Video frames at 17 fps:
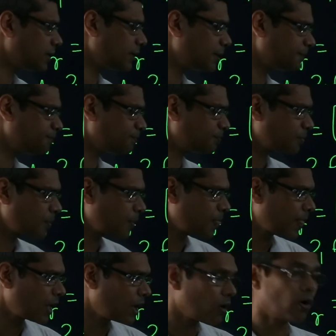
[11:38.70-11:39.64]
um,
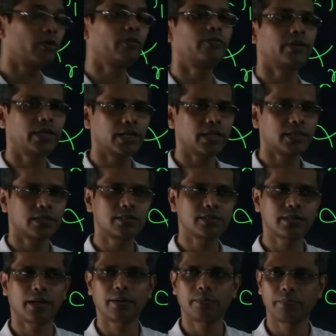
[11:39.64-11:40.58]

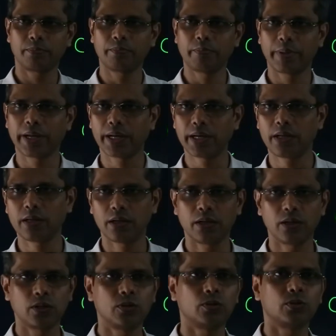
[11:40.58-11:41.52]
configurations are made
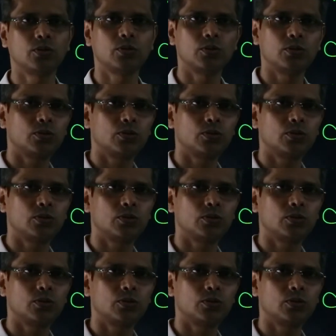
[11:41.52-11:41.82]
to,